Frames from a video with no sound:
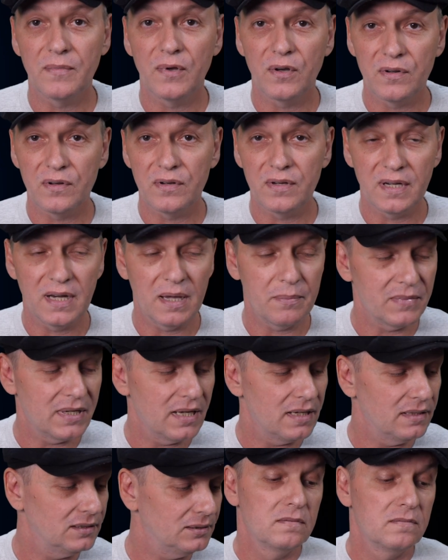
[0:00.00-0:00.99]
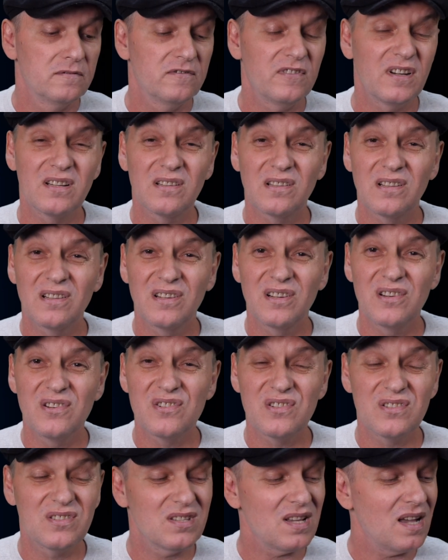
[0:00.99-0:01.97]
on an update. Final
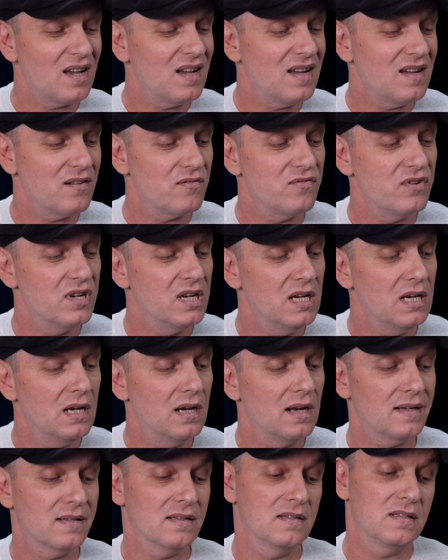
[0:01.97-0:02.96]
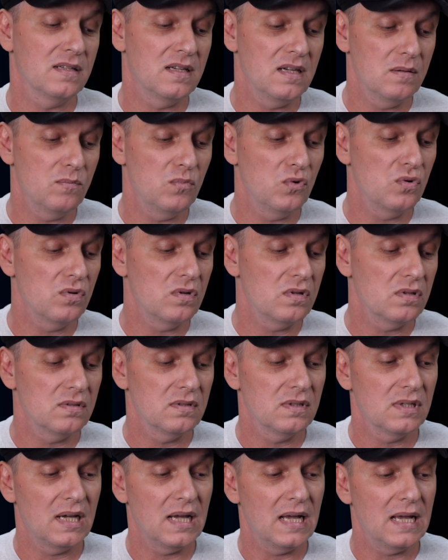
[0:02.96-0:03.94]
conclusions, I really like this keyboard.
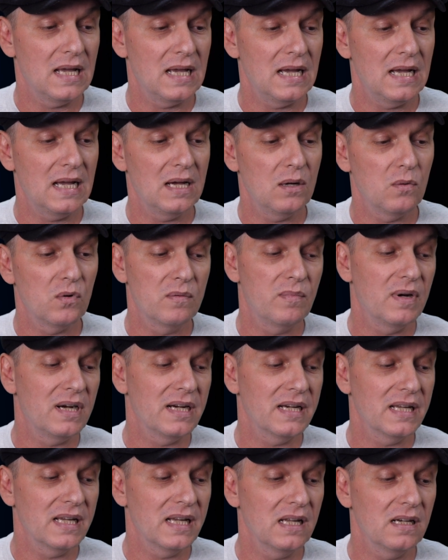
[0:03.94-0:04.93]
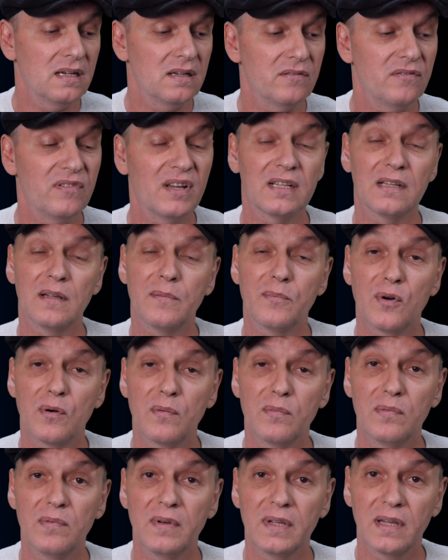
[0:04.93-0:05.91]
I would buy it again. In fact, I'm
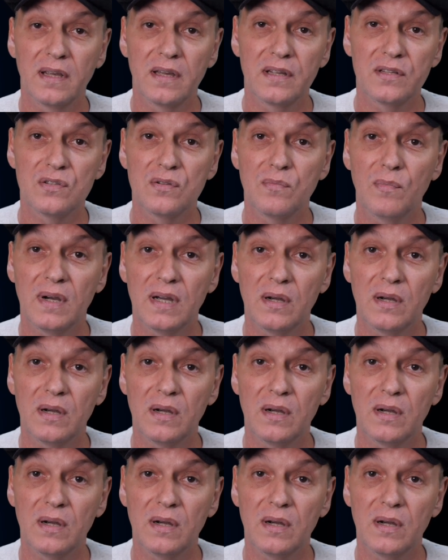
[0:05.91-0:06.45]
probably going to buy